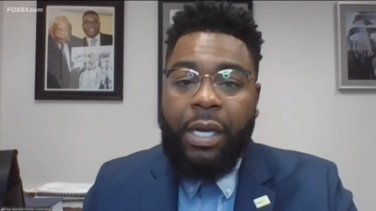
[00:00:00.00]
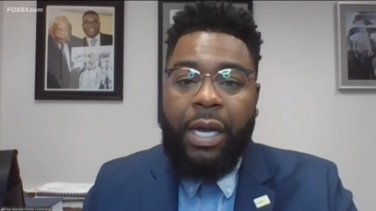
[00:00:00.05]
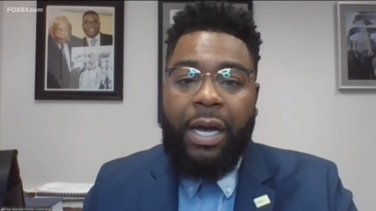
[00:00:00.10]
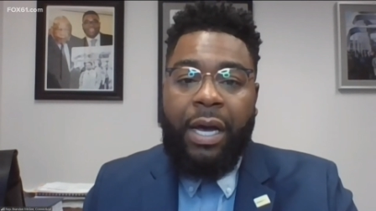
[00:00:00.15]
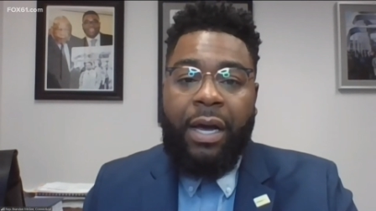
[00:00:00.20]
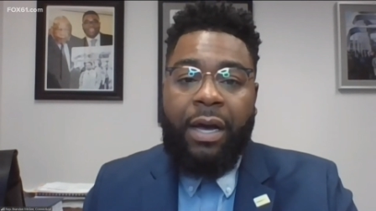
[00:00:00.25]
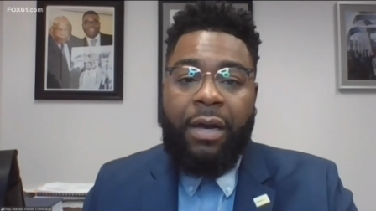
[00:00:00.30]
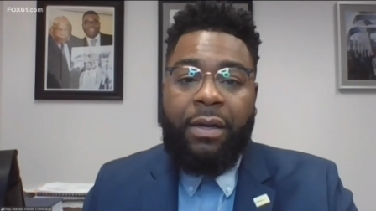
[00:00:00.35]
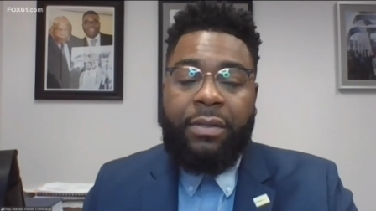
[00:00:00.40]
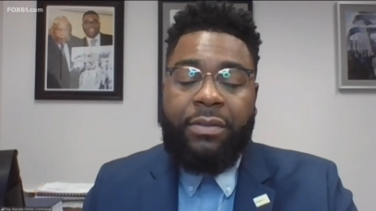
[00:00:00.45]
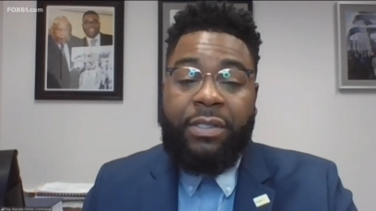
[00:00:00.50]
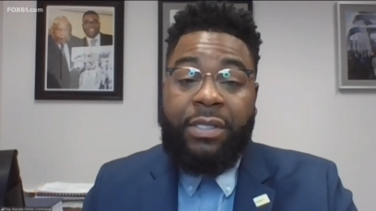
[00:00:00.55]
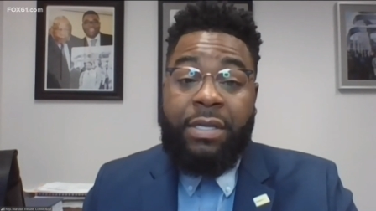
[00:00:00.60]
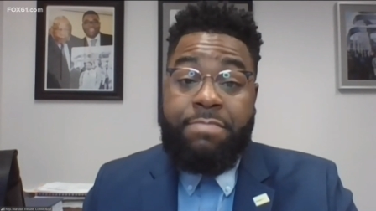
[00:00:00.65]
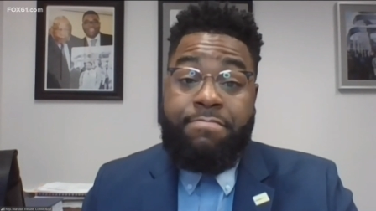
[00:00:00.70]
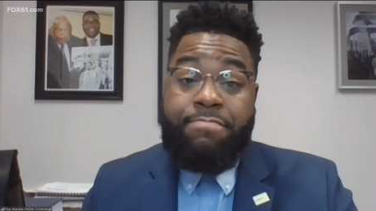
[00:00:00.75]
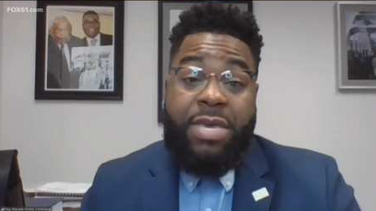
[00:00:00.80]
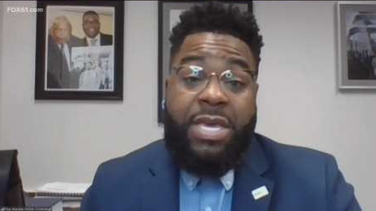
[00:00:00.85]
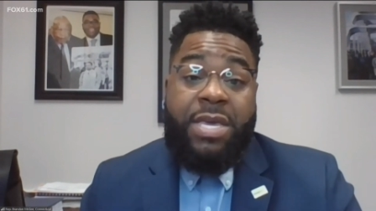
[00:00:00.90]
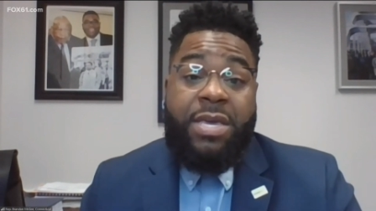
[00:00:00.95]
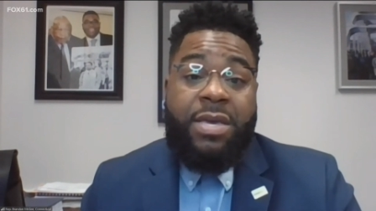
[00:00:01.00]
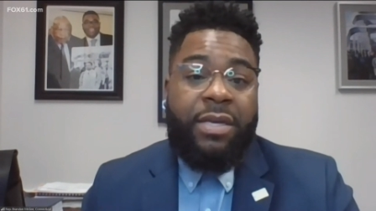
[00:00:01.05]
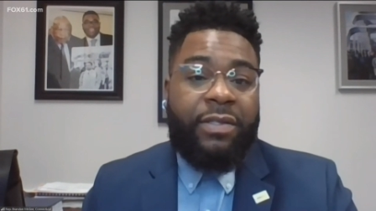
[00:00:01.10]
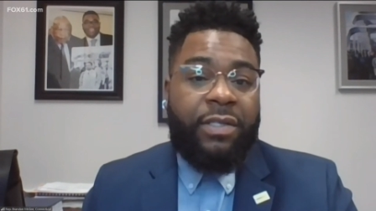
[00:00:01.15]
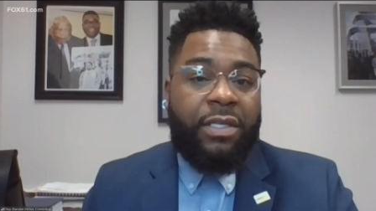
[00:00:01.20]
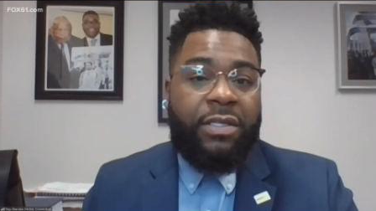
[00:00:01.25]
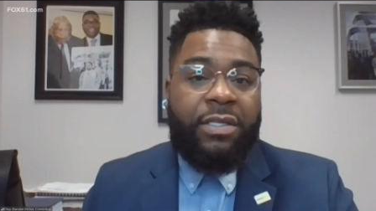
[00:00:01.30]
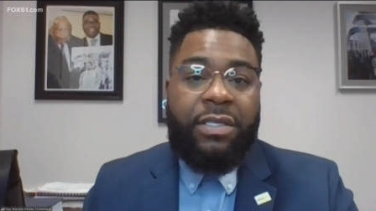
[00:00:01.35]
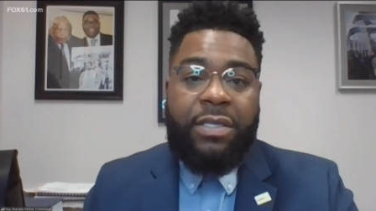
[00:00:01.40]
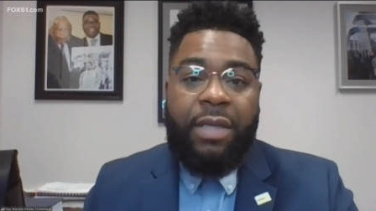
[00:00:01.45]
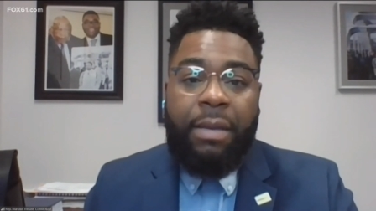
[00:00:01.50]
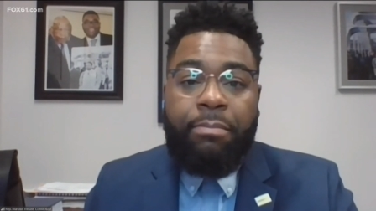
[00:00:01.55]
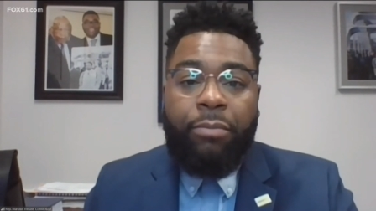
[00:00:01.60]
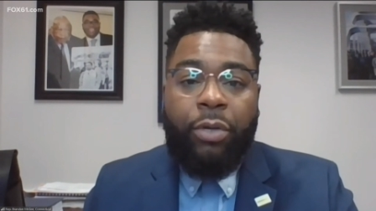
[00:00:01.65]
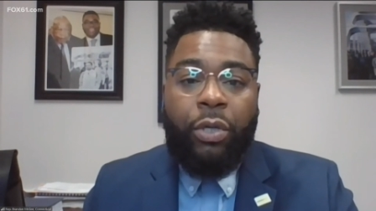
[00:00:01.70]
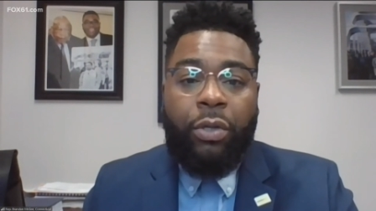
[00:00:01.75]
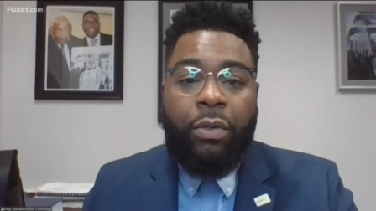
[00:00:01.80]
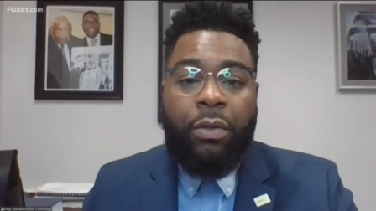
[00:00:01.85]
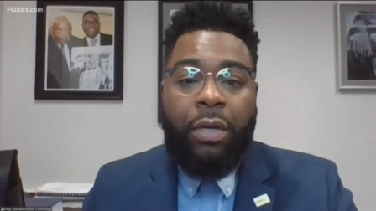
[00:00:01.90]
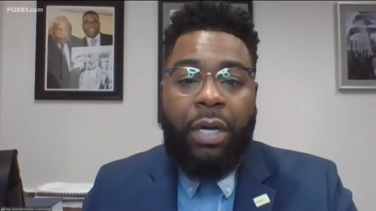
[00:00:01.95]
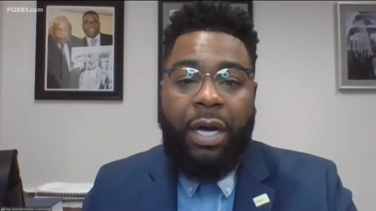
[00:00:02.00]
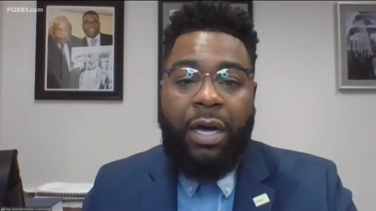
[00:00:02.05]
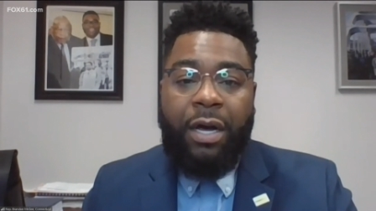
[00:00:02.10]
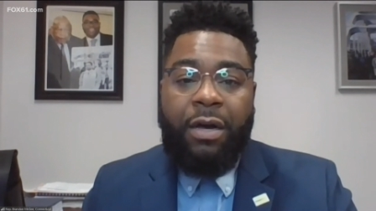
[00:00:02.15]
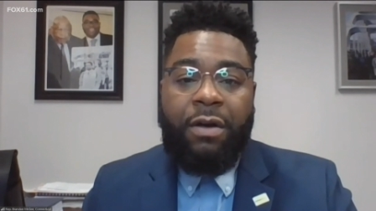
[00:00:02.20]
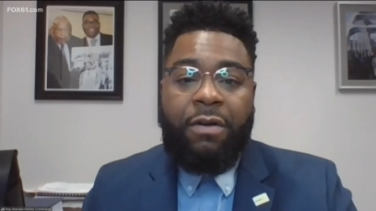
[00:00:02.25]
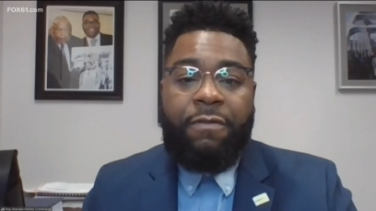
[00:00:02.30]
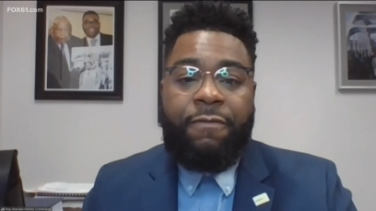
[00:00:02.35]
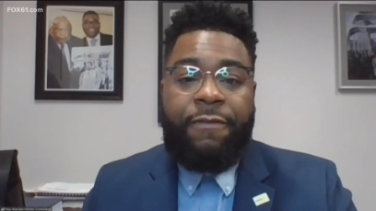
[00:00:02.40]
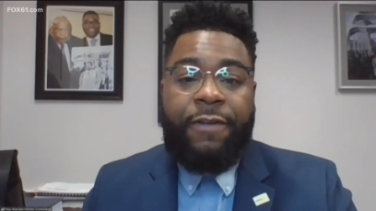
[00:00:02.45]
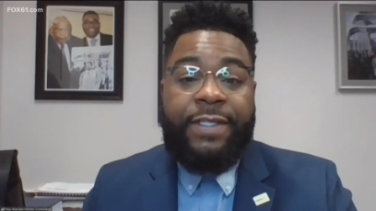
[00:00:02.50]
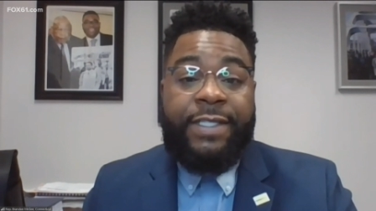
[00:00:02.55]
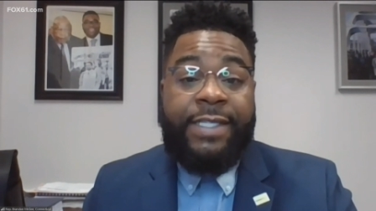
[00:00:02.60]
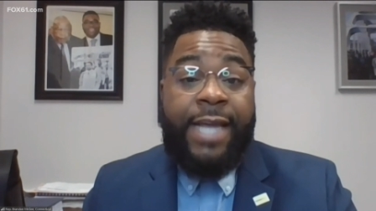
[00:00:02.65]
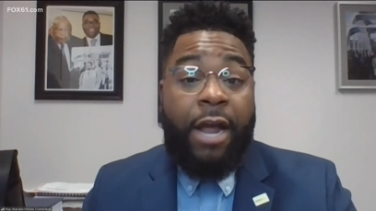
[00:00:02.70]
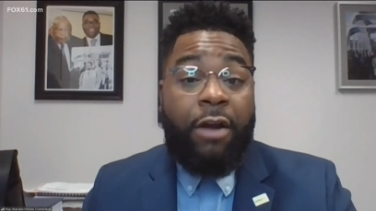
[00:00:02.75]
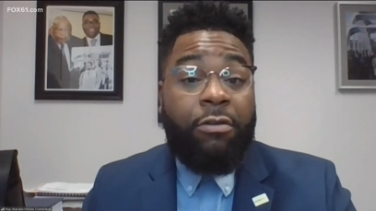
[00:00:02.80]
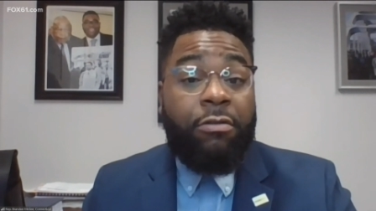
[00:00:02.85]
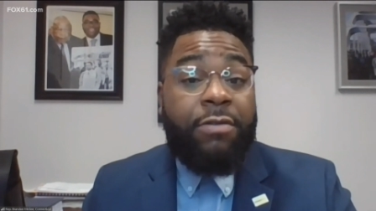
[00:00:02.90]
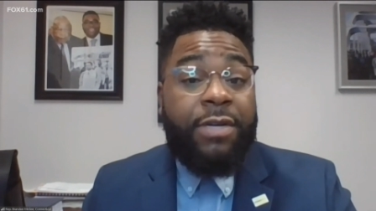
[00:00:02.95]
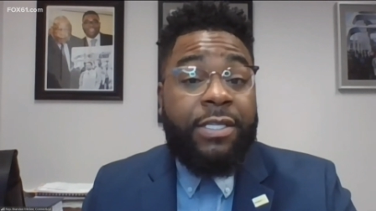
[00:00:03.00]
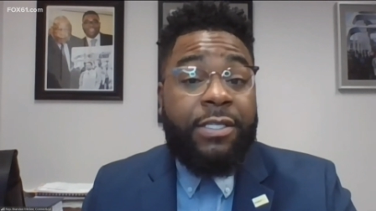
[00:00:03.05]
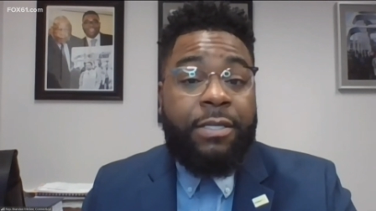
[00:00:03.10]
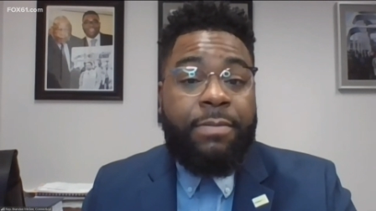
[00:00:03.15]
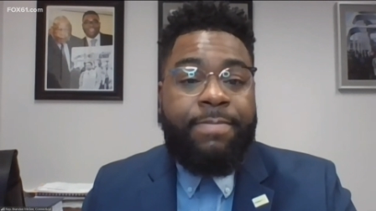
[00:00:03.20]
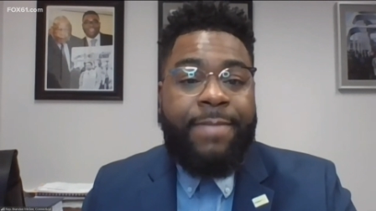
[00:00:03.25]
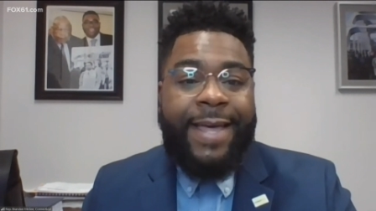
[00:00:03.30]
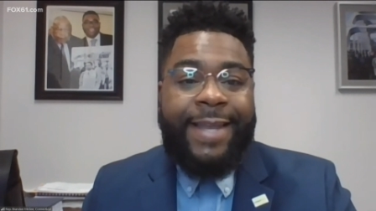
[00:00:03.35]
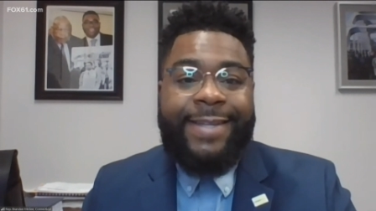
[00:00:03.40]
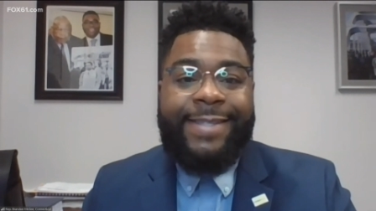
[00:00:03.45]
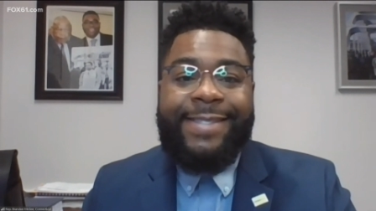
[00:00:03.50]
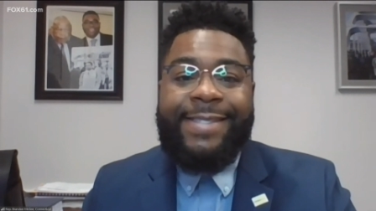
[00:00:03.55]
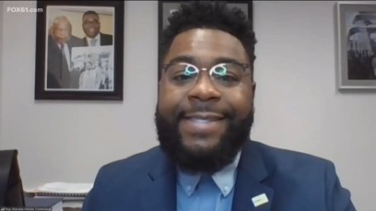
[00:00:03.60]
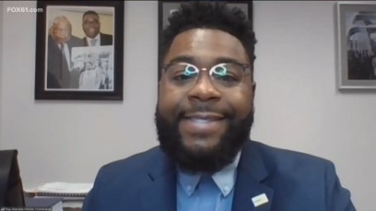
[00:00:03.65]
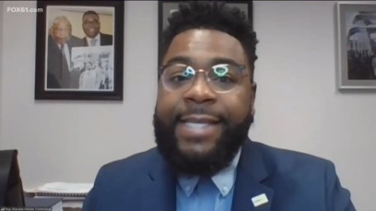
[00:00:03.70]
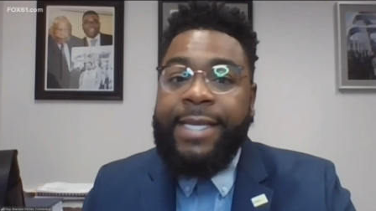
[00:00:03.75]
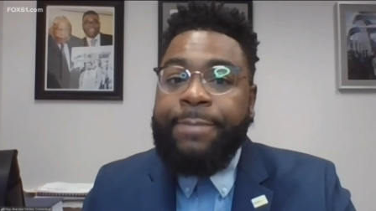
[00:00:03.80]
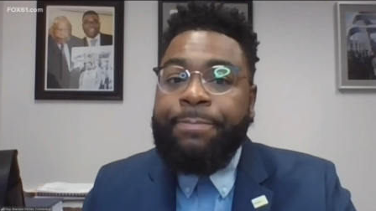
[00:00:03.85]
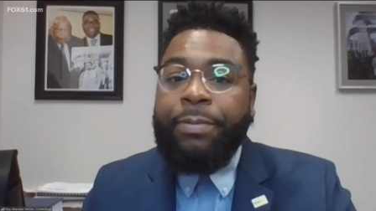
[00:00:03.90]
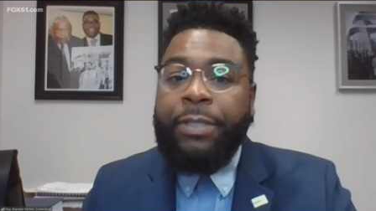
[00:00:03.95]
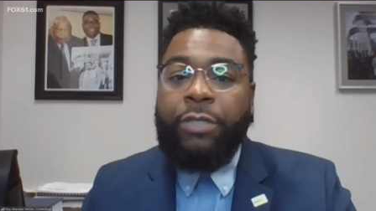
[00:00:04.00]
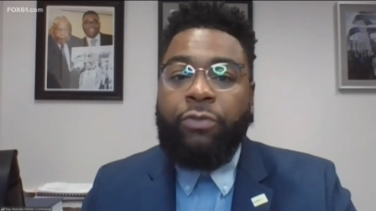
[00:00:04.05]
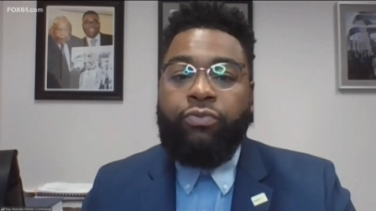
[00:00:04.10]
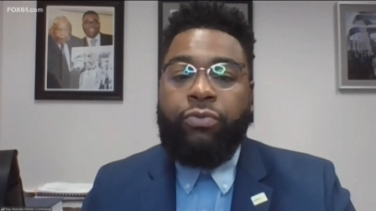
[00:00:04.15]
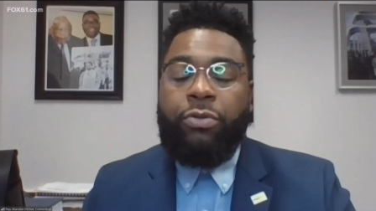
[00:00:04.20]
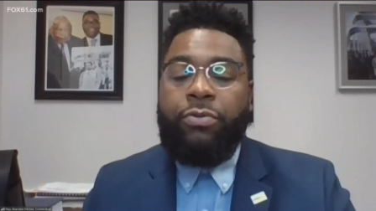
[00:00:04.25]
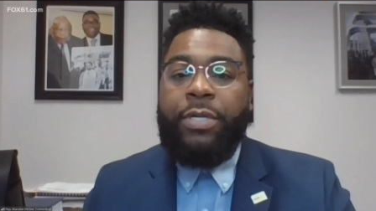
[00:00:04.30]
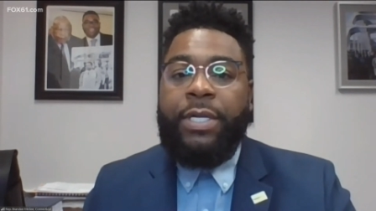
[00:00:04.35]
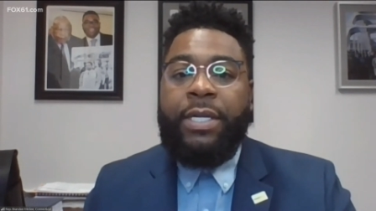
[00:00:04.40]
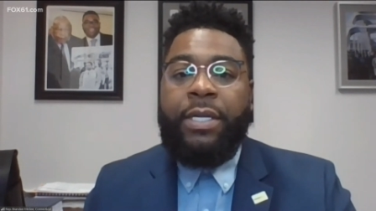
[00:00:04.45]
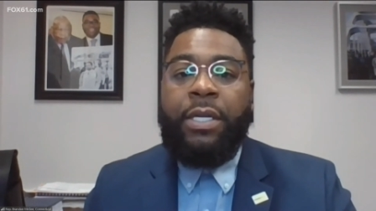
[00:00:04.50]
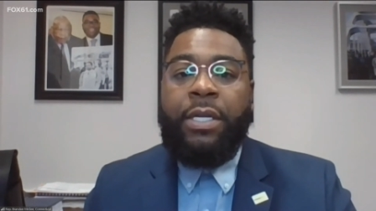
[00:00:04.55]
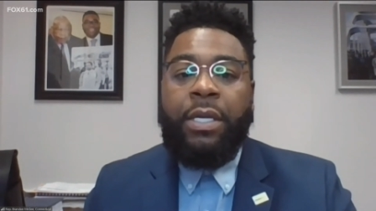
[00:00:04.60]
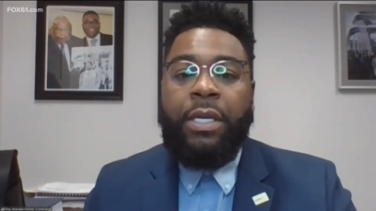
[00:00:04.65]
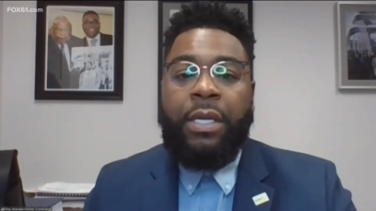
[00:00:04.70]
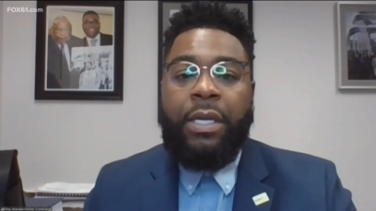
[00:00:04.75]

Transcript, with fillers: uh, to me, is a symbol of terrorism that is deeply rooted,